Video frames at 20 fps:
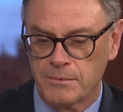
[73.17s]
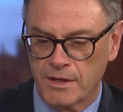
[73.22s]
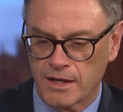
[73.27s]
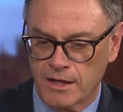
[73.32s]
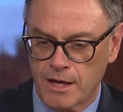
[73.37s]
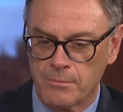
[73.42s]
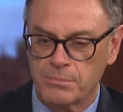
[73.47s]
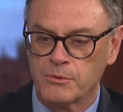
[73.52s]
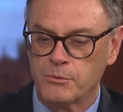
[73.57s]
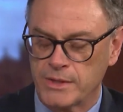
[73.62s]
a
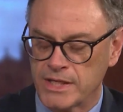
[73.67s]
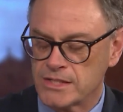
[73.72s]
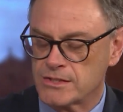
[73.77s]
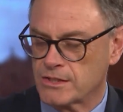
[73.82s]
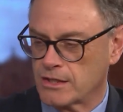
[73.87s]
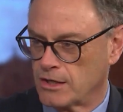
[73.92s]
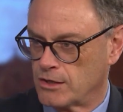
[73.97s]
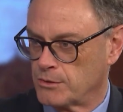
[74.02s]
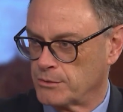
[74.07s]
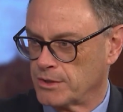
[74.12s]
couple weeks
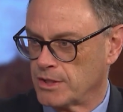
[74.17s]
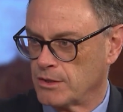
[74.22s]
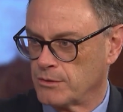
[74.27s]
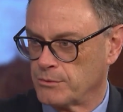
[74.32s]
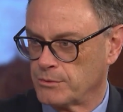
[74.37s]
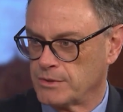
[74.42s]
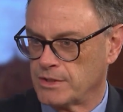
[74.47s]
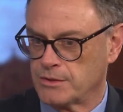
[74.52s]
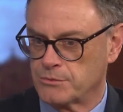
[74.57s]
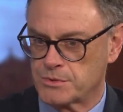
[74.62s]

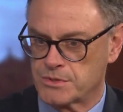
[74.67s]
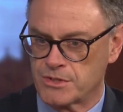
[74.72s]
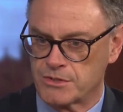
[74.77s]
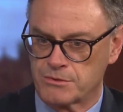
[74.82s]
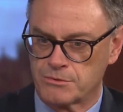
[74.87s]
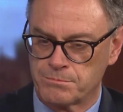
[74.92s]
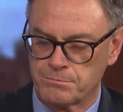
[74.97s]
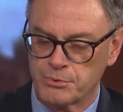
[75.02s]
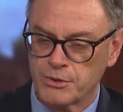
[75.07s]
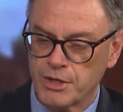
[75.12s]
ago, there was
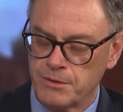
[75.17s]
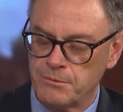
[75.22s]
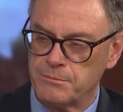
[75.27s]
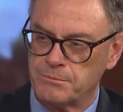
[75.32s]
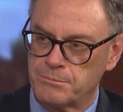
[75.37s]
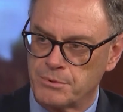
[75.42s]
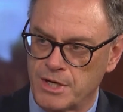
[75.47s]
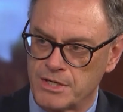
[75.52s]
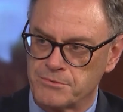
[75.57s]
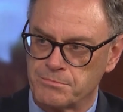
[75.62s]
this
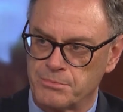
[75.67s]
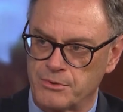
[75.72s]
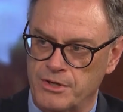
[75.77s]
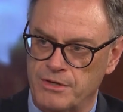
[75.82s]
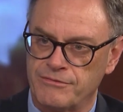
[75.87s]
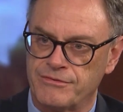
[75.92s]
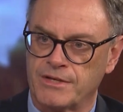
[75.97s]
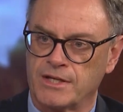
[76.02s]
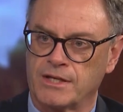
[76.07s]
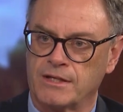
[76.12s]
press
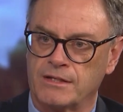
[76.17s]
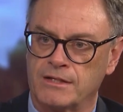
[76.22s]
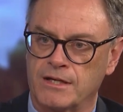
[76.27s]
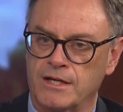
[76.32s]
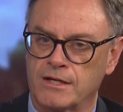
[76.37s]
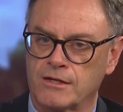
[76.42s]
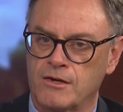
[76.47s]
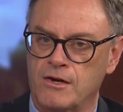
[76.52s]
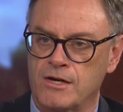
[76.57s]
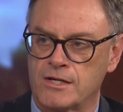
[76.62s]
briefing and
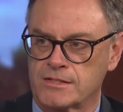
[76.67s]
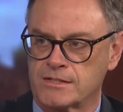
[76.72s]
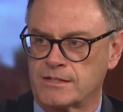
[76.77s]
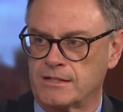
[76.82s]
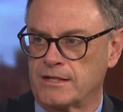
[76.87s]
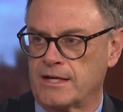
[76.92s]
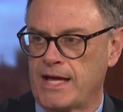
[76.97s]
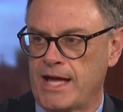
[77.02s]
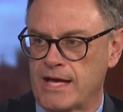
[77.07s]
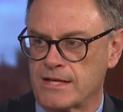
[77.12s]

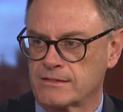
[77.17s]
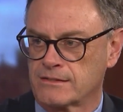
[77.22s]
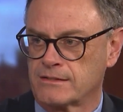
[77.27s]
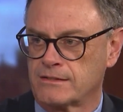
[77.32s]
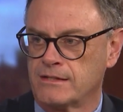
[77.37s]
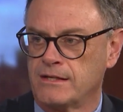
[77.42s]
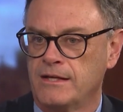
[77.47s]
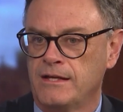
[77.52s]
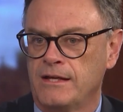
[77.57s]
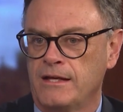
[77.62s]
Acosta
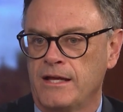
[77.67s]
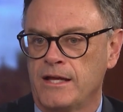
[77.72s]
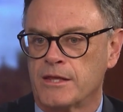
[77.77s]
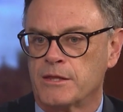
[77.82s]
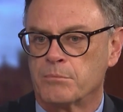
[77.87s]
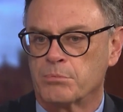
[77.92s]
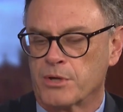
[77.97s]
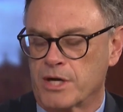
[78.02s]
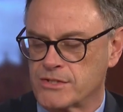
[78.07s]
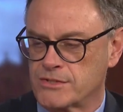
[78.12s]
asked
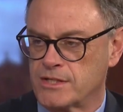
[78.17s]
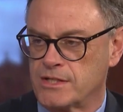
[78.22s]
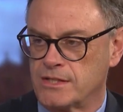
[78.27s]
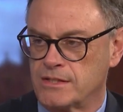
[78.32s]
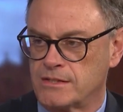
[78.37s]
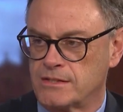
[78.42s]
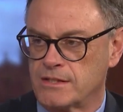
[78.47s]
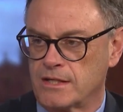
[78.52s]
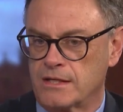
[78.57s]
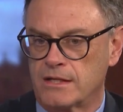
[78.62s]
the
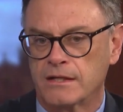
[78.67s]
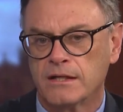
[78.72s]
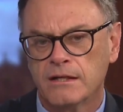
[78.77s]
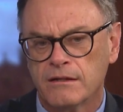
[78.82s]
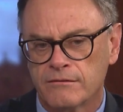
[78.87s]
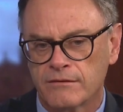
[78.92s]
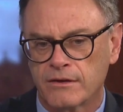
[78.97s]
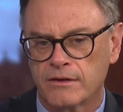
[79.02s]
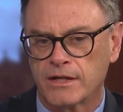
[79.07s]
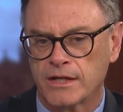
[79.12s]
president
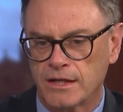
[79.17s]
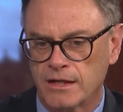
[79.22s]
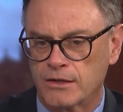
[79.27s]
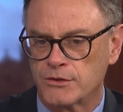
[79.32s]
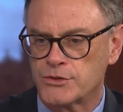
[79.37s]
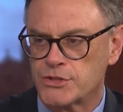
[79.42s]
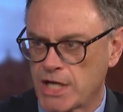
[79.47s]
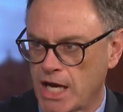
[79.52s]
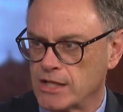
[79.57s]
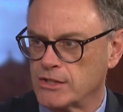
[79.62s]
in a very,
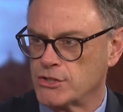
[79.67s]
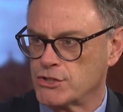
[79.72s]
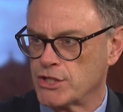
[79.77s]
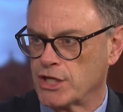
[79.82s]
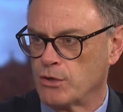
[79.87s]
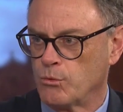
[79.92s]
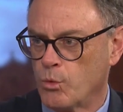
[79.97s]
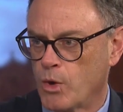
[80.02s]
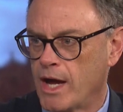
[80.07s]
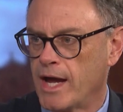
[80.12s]

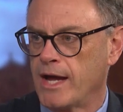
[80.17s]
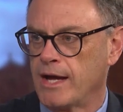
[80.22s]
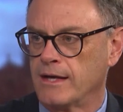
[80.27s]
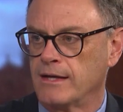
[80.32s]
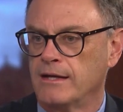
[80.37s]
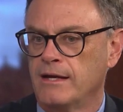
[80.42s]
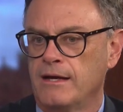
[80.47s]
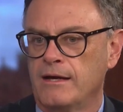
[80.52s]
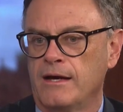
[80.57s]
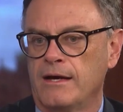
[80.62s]
challenging
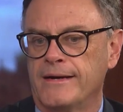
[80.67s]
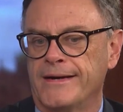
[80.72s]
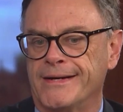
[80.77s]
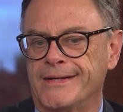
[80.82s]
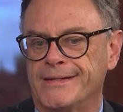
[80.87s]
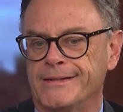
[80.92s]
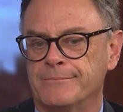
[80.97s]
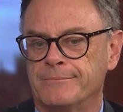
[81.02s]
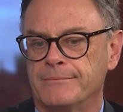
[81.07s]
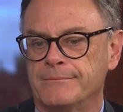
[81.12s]
way,
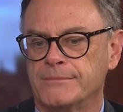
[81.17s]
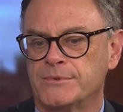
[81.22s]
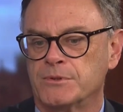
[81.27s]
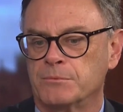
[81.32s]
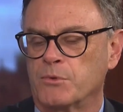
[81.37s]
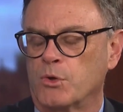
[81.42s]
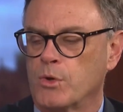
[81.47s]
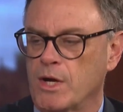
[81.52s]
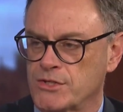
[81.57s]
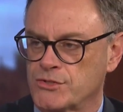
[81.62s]

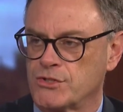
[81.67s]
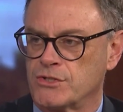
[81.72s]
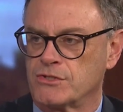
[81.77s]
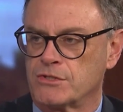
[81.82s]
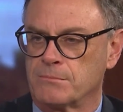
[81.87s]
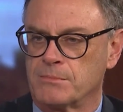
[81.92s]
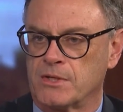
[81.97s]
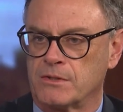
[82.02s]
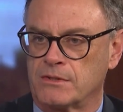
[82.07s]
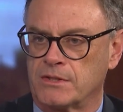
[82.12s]
some
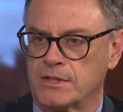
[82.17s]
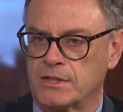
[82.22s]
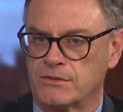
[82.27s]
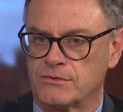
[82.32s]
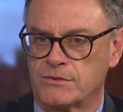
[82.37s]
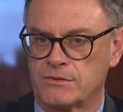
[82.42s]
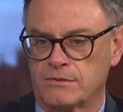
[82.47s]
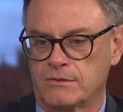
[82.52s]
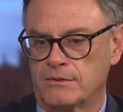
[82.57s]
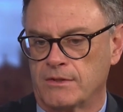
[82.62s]
questions about
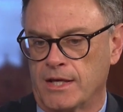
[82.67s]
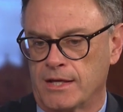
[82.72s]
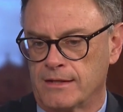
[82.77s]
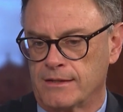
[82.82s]
this